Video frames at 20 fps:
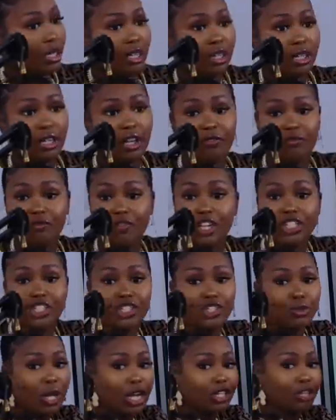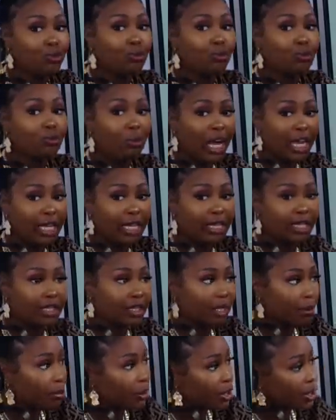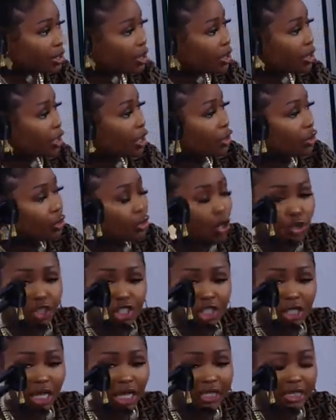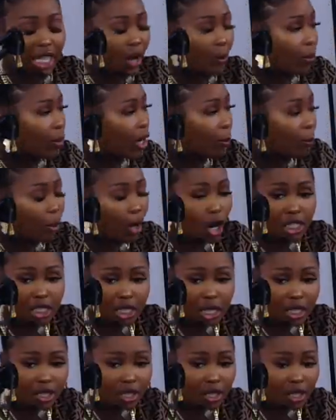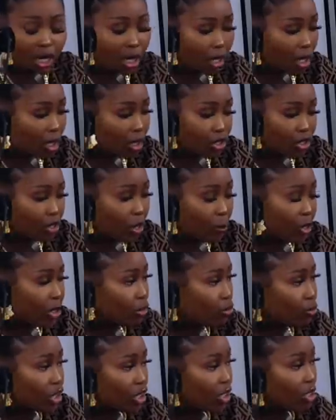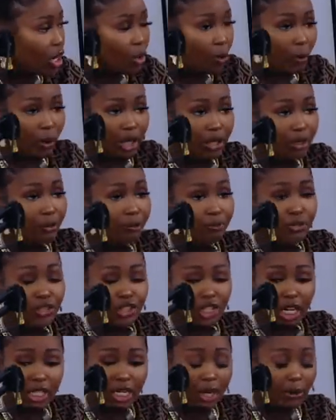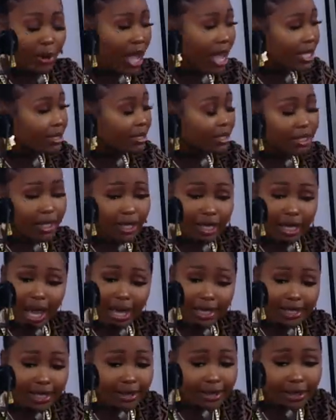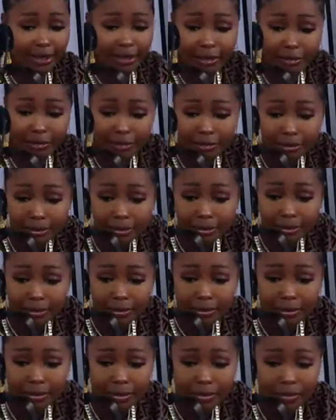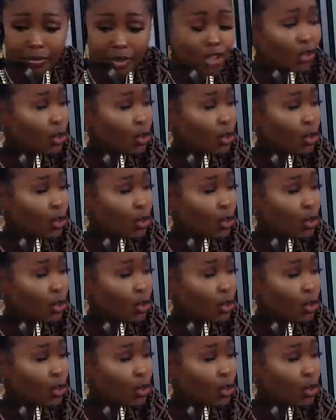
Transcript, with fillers: convince you that you might get some pussy. You know, shit like that. Right. Where a bartender, a, a, stripper, you just go in, shake your ass, get your cash, and leave. I see. Okay. You